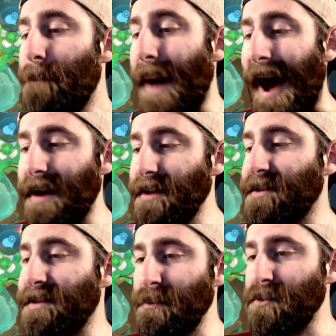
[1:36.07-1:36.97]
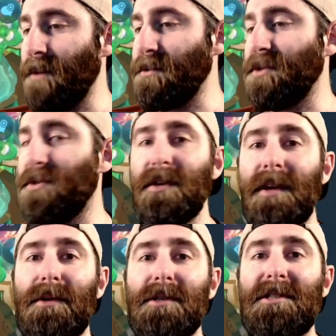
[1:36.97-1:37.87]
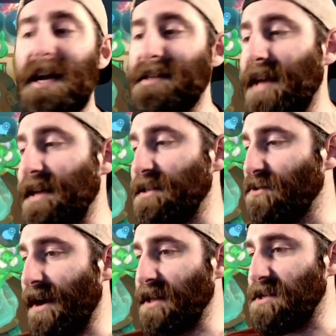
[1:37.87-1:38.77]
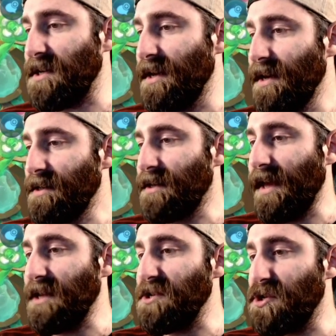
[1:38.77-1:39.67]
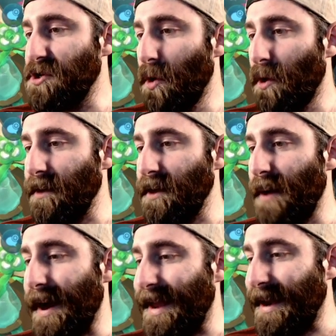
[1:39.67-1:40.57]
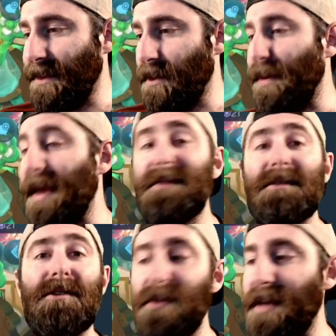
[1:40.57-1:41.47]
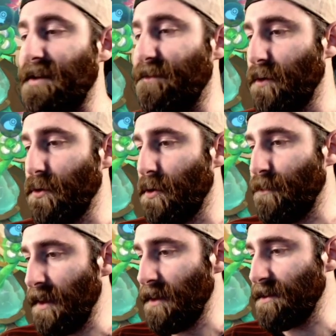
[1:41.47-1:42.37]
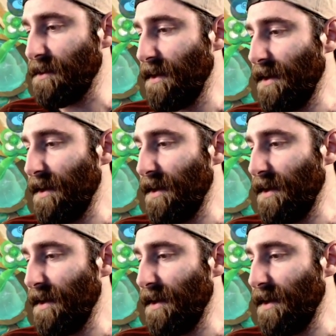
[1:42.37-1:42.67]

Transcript: But sometimes you do need to adjust that strategy to ensure that you are getting the pieces you need for your build.